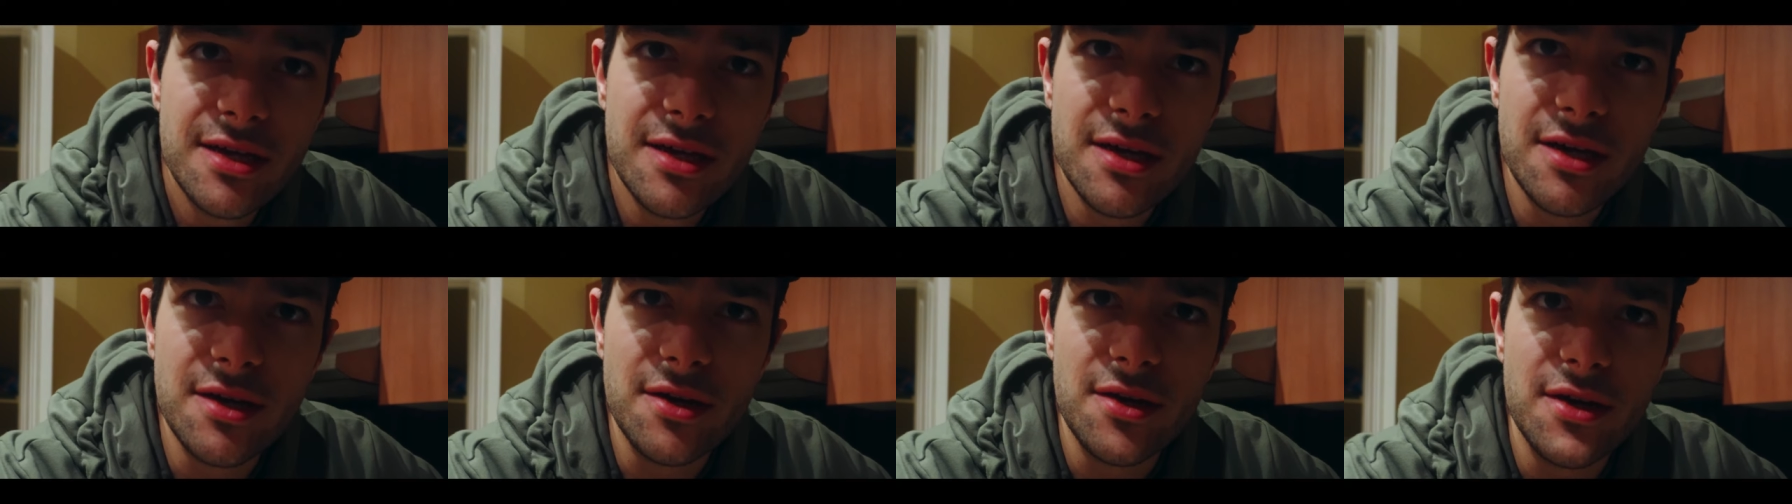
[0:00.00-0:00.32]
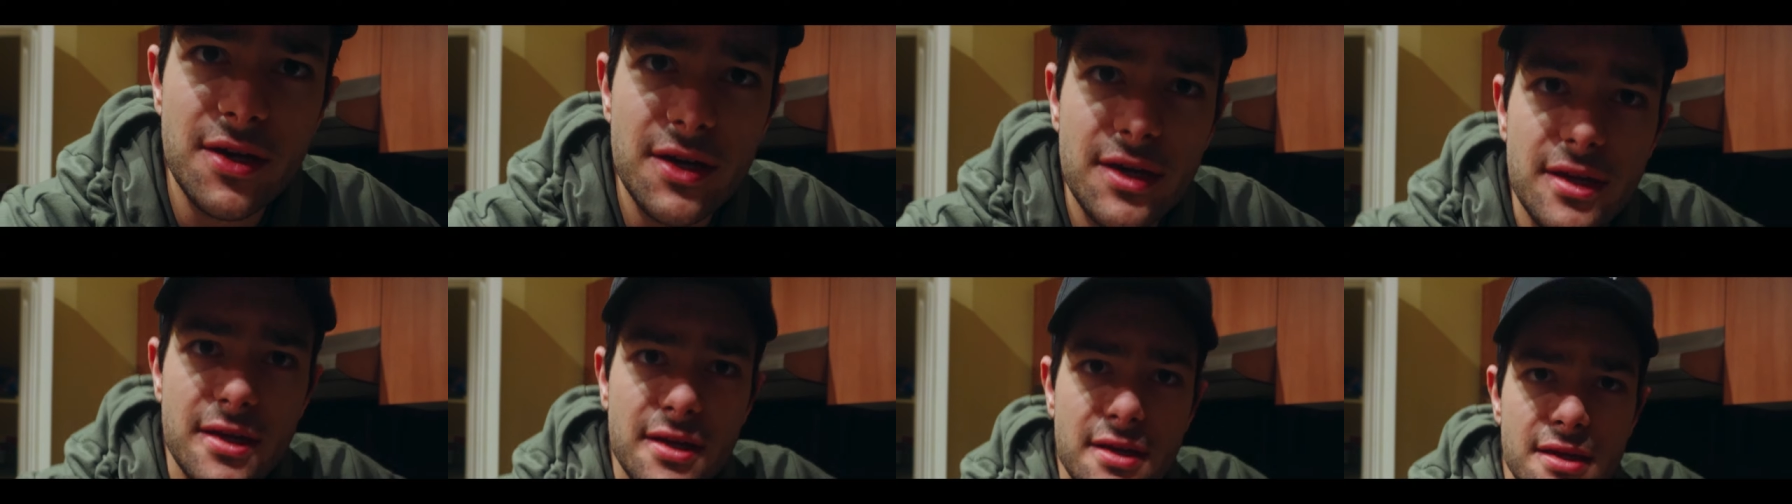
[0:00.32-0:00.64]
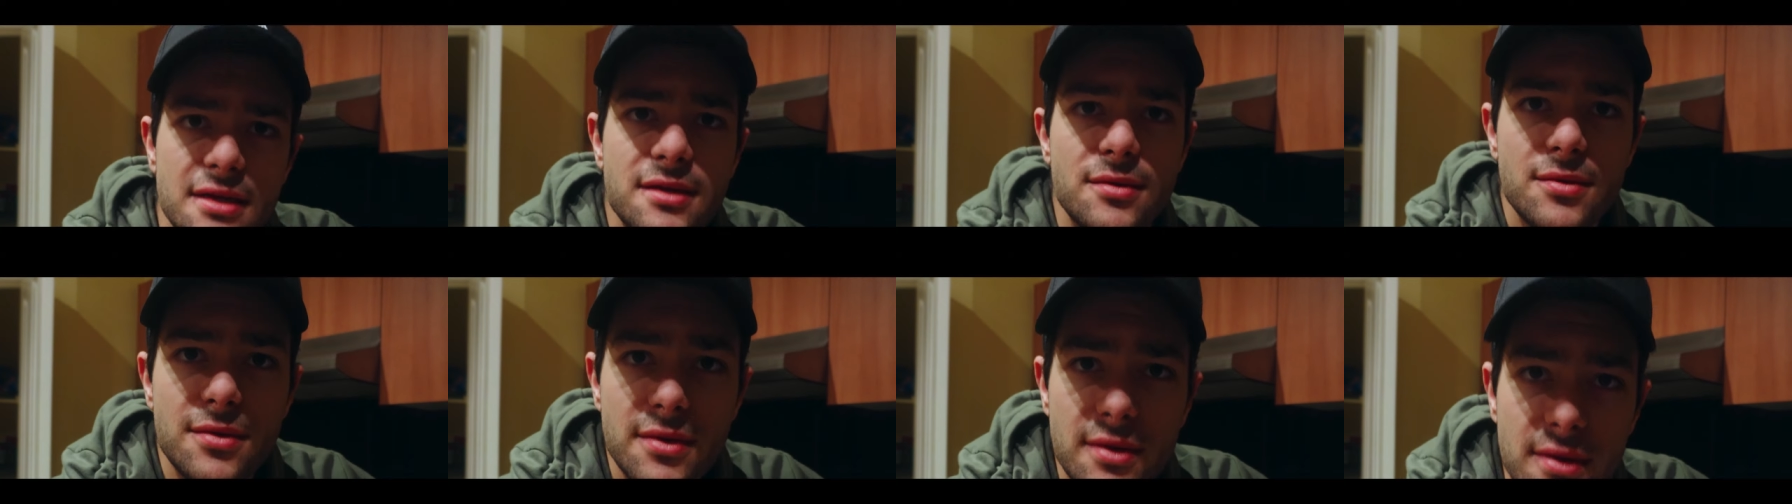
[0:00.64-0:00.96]
All right,
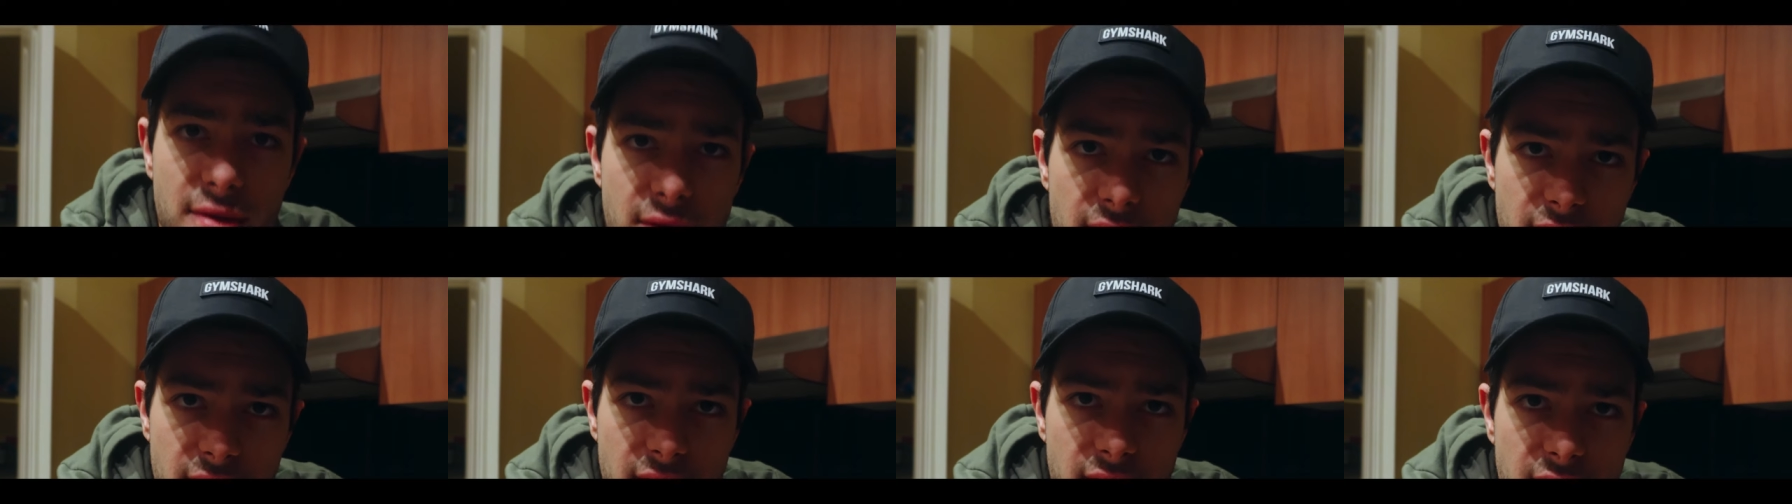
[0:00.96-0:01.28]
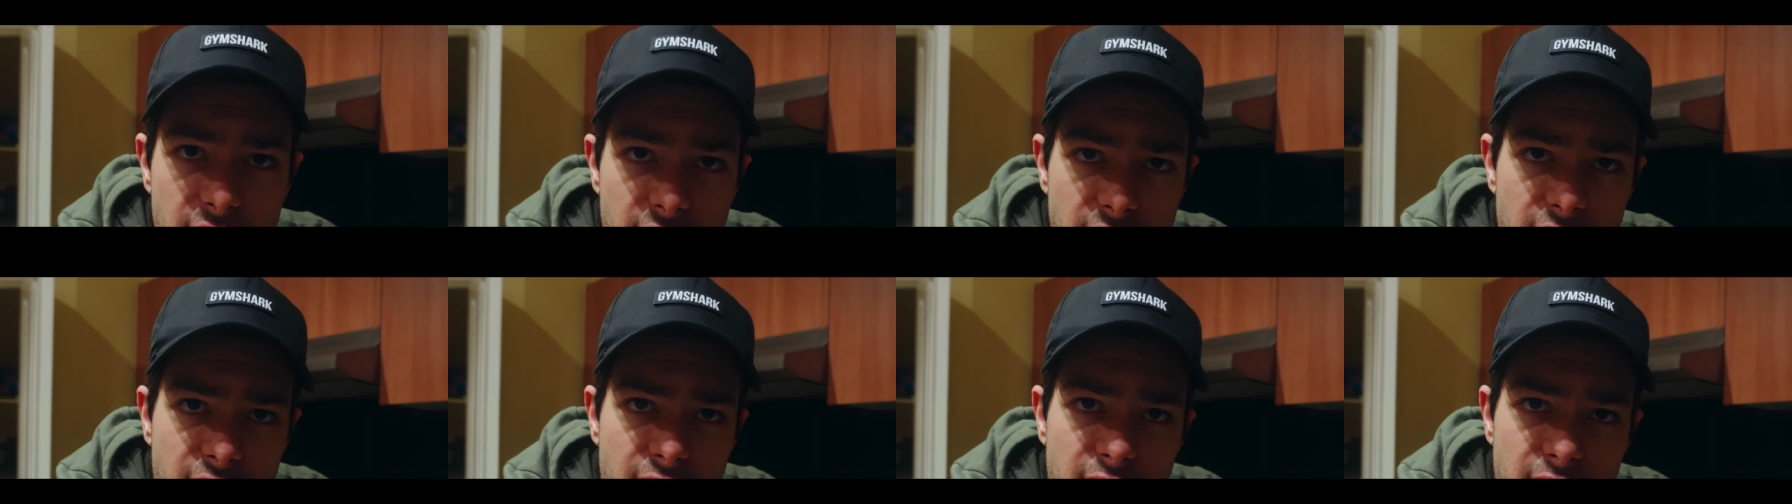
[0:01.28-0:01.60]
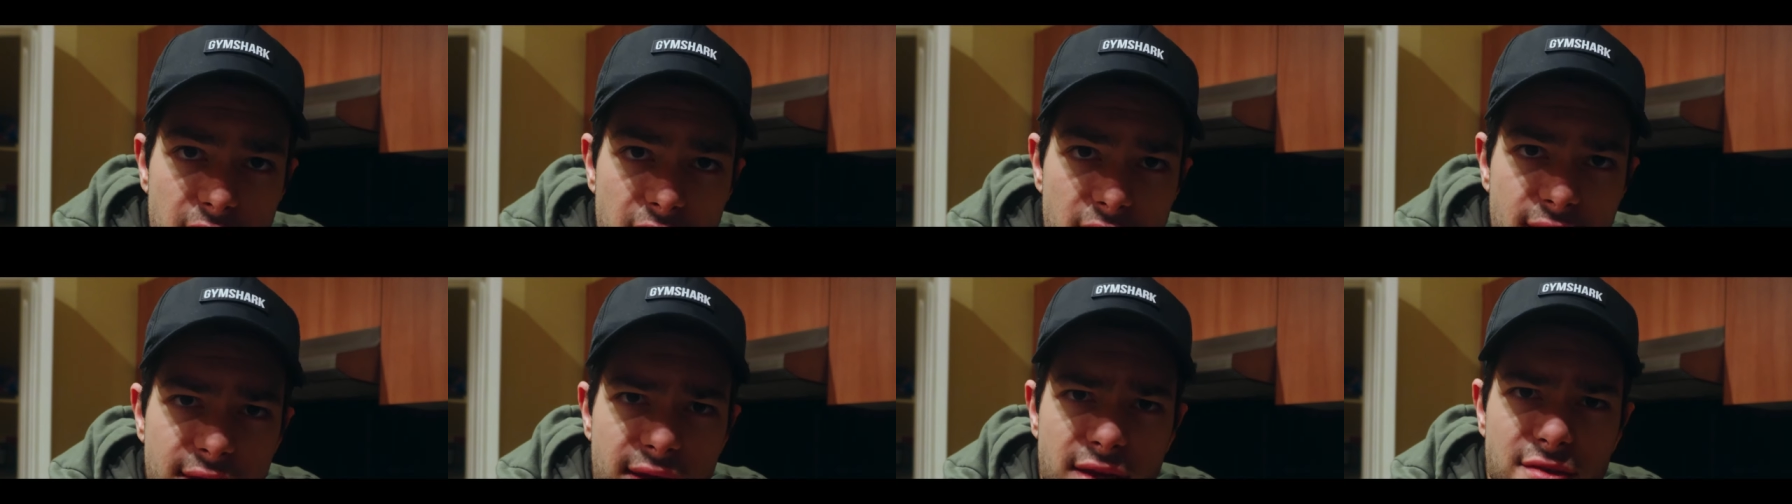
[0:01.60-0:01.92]
I
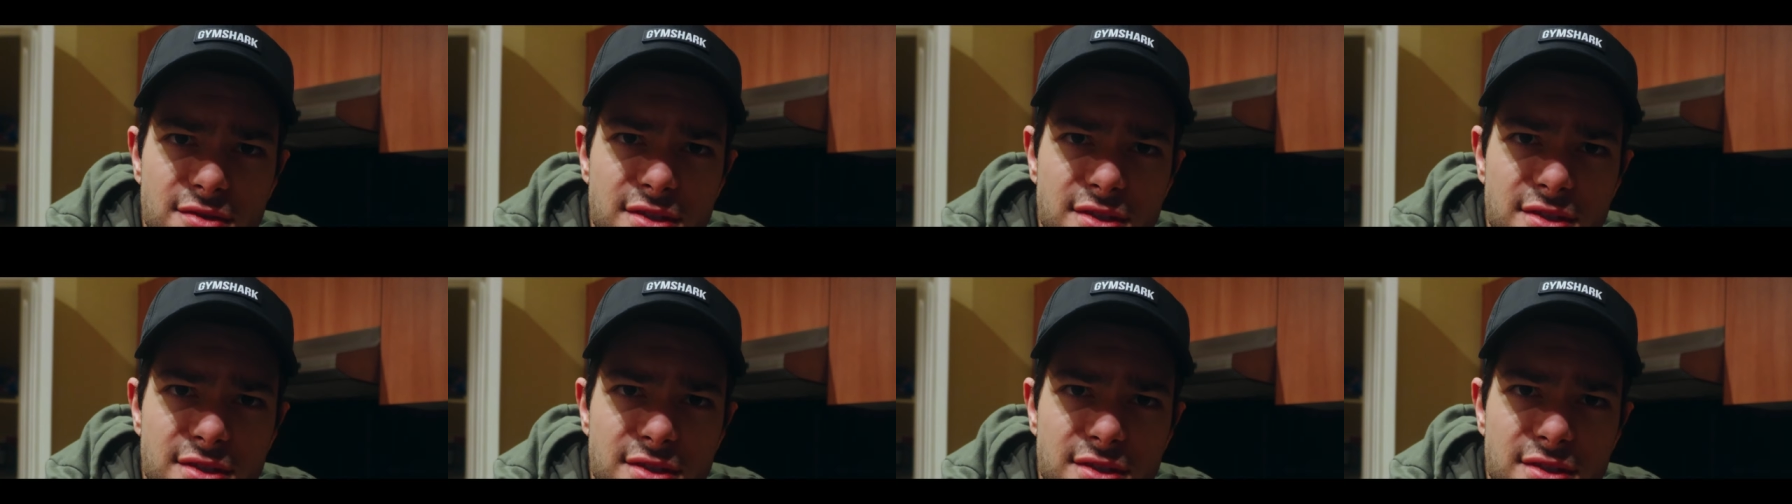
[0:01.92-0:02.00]
think